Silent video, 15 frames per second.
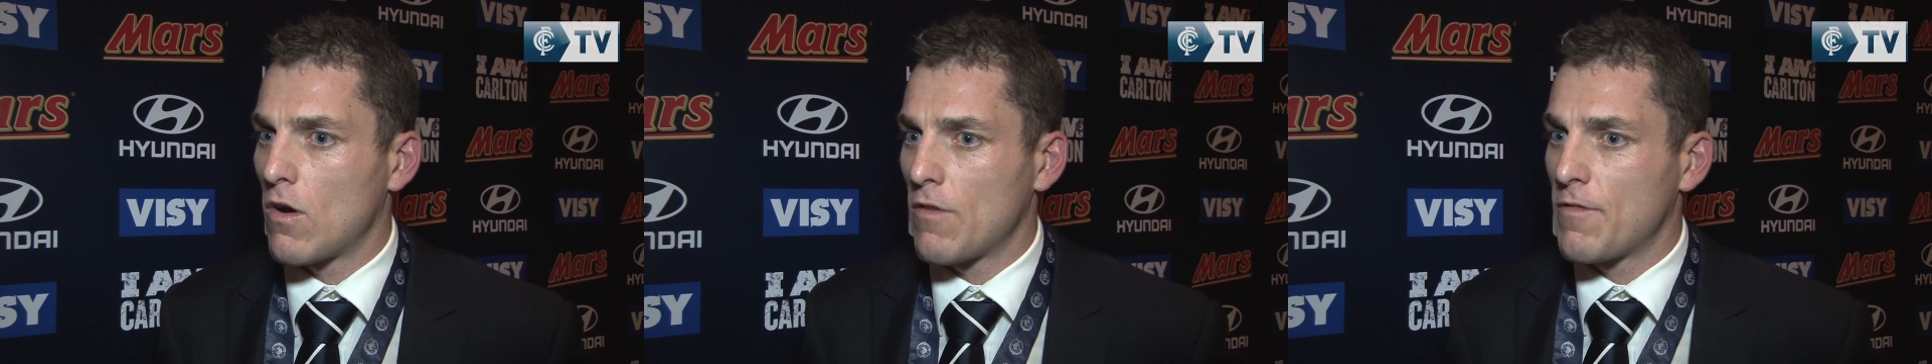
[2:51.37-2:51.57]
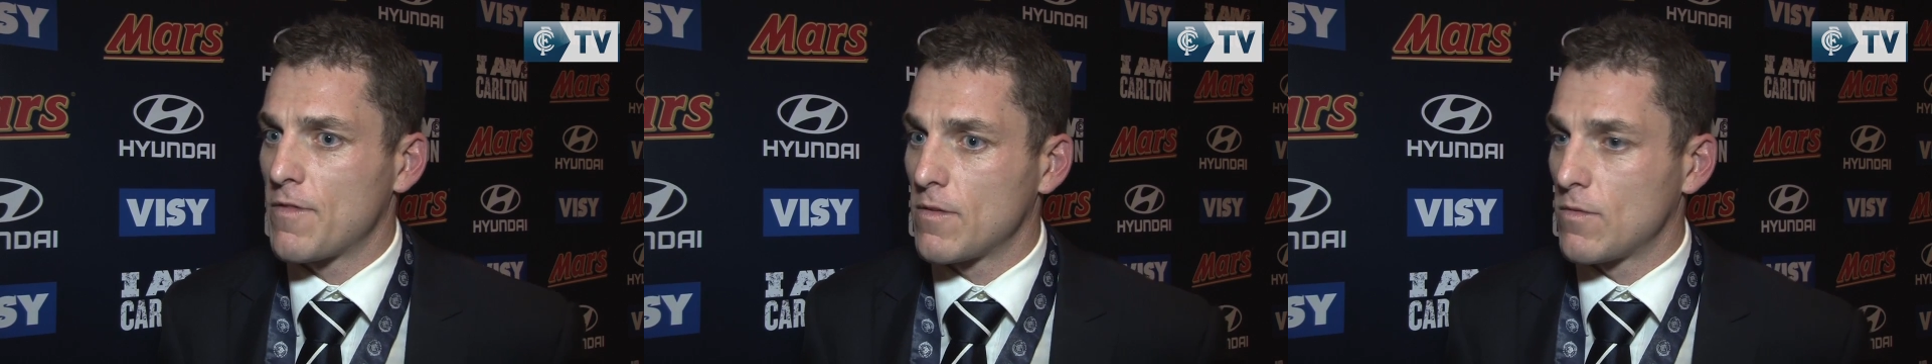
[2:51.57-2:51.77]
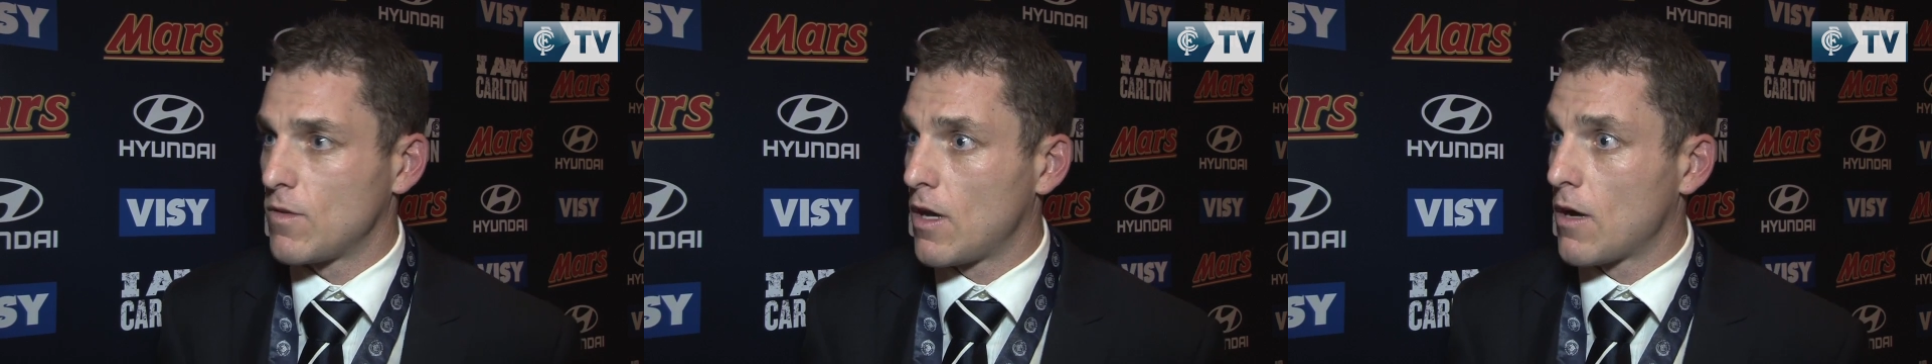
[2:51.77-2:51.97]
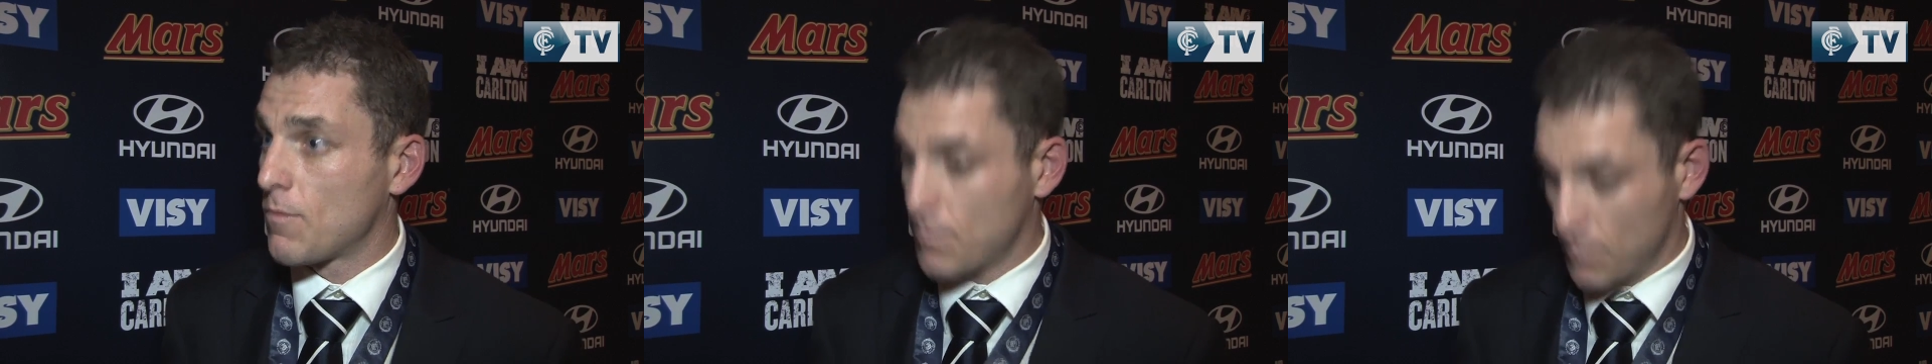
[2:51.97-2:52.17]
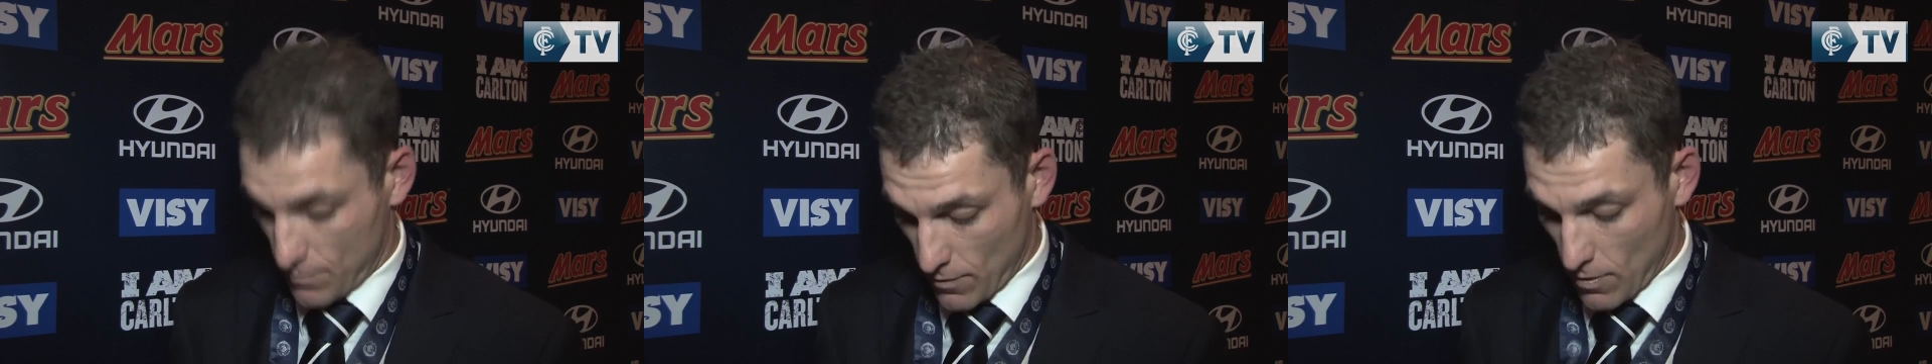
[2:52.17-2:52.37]
feel, you
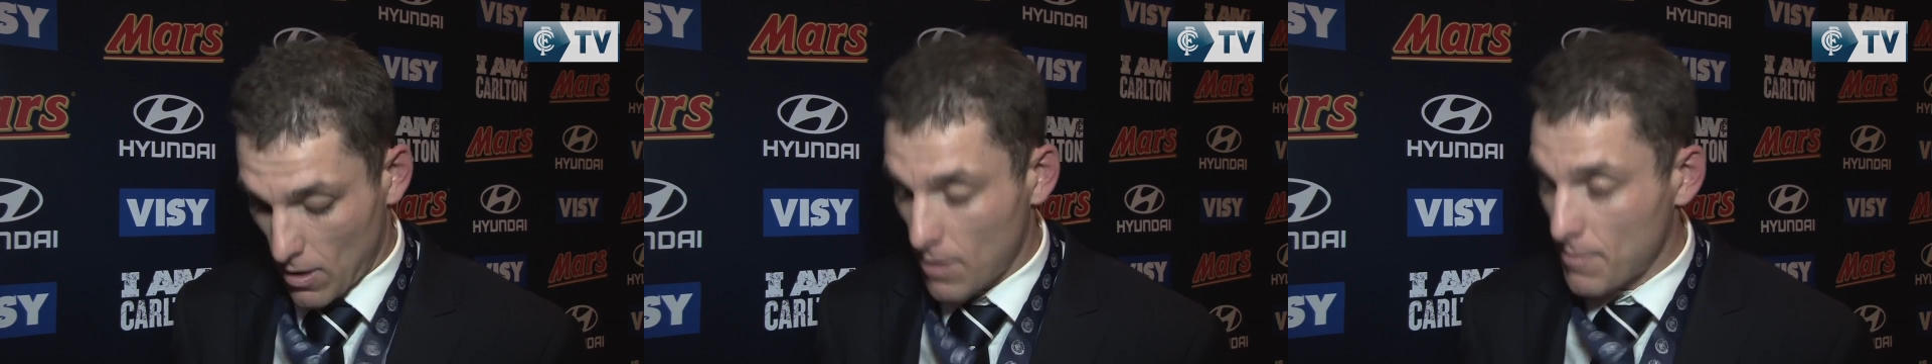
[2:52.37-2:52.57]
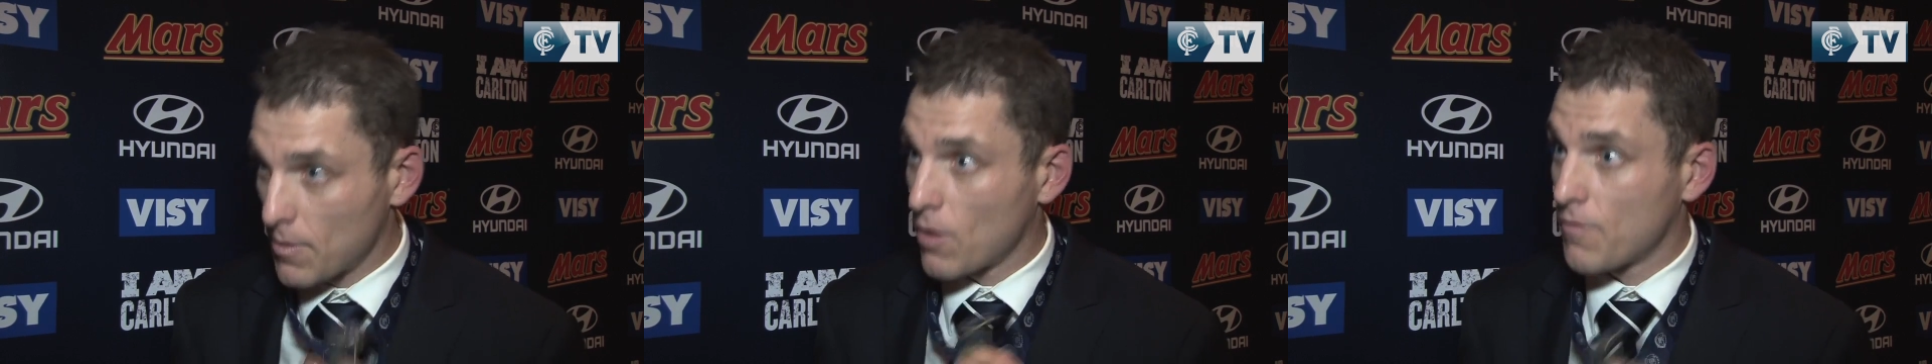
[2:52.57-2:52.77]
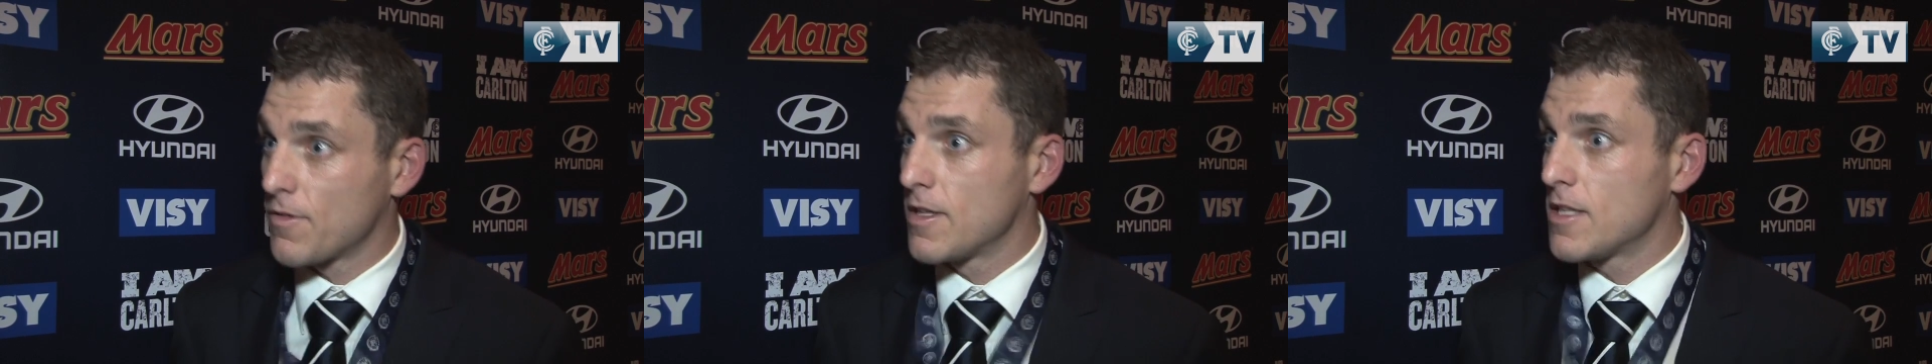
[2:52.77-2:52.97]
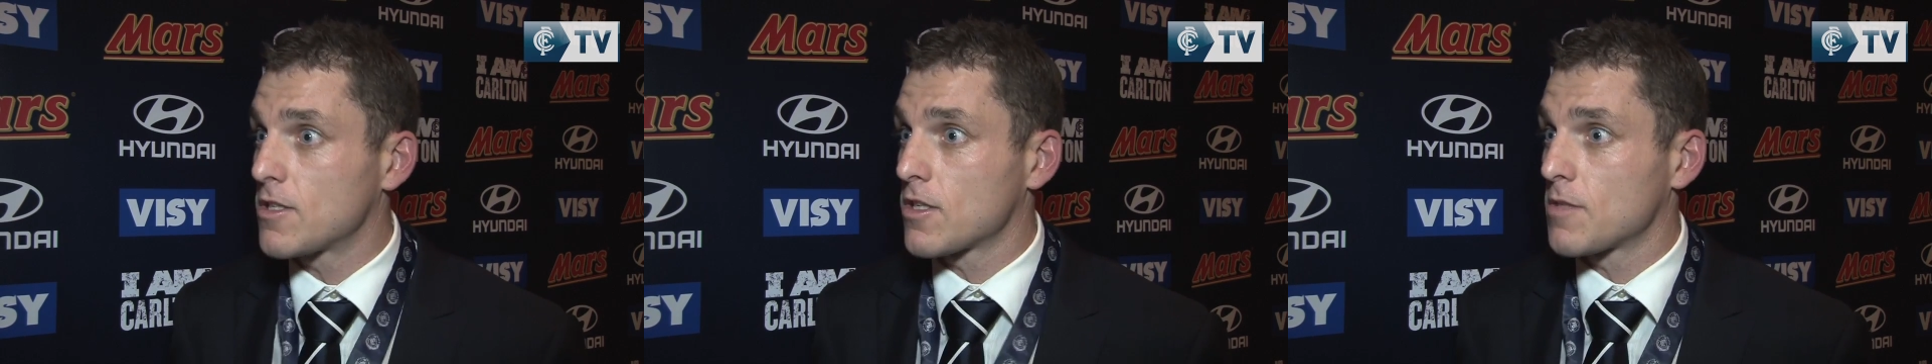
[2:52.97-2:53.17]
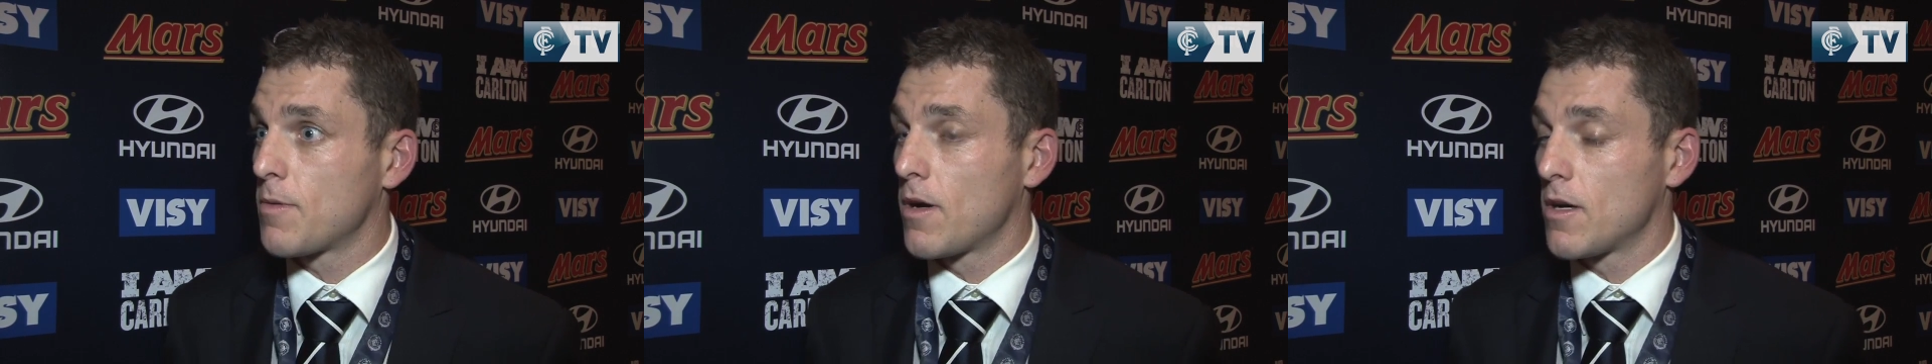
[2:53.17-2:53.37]
know, I owe him a lot for this,
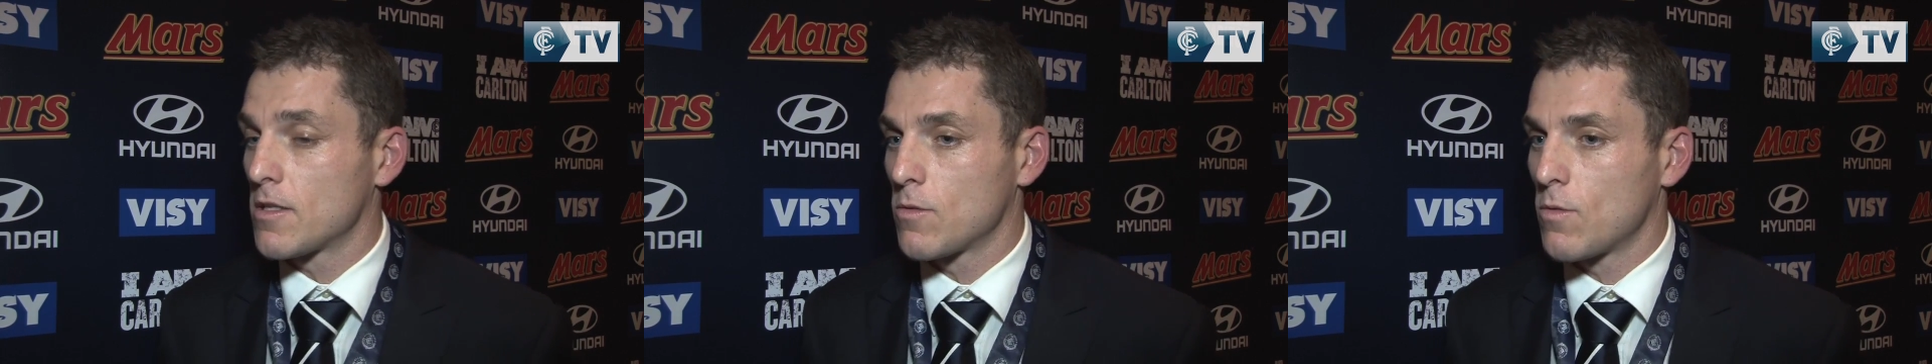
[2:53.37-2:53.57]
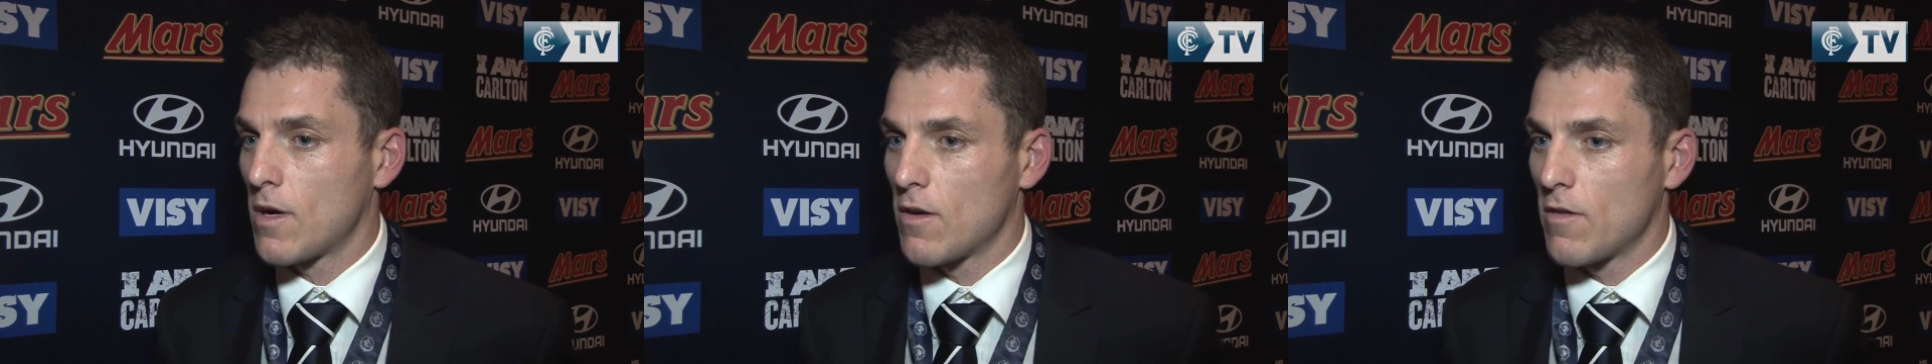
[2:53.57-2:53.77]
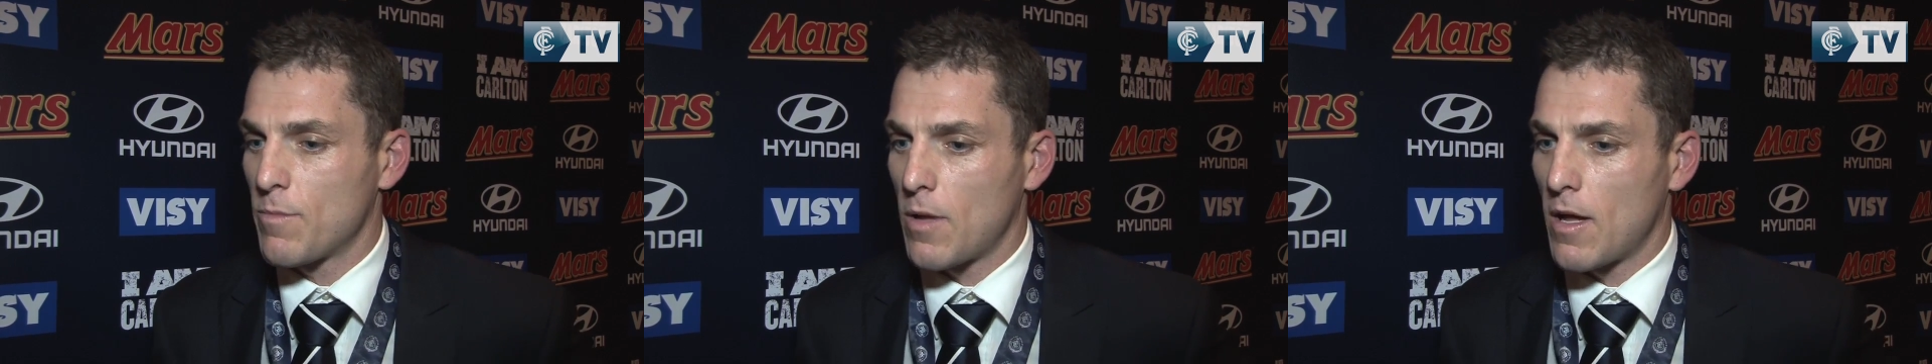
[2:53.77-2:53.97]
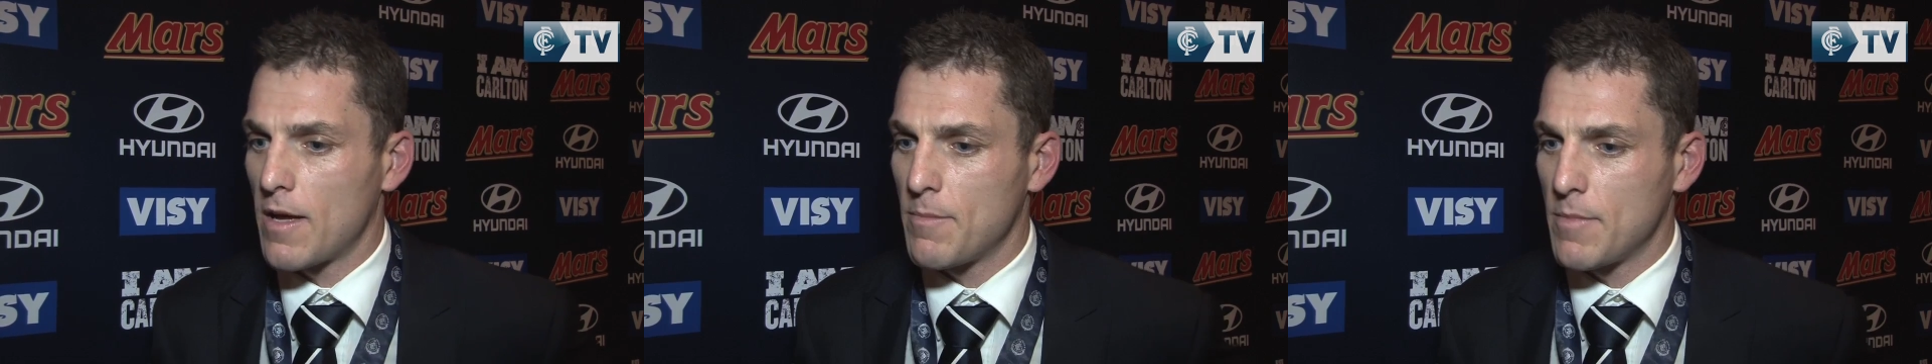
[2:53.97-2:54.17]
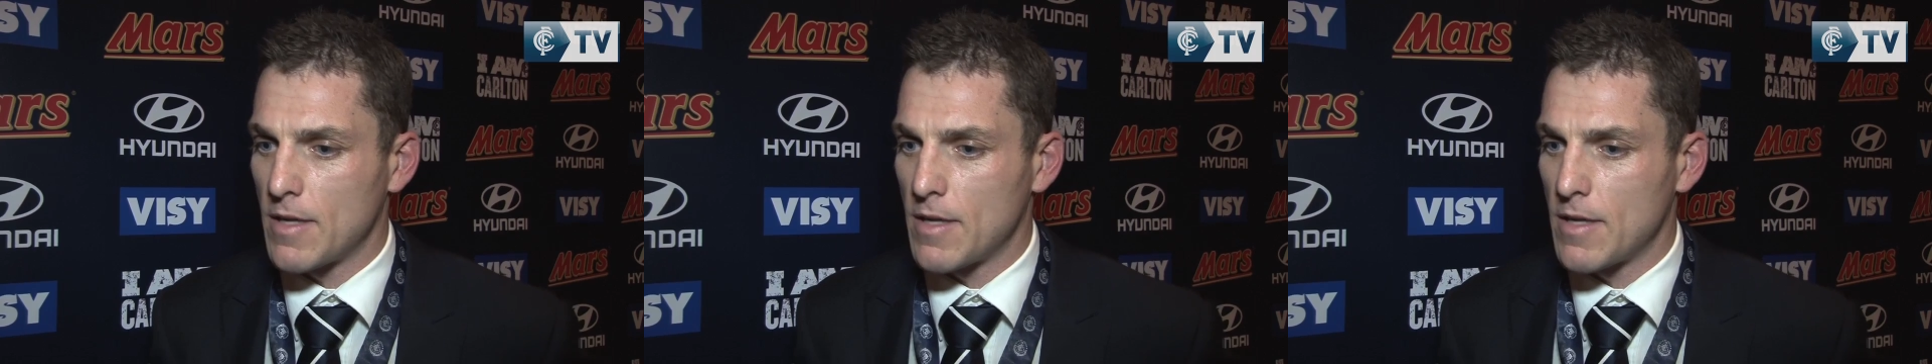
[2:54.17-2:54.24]
I suppose, the way I've played.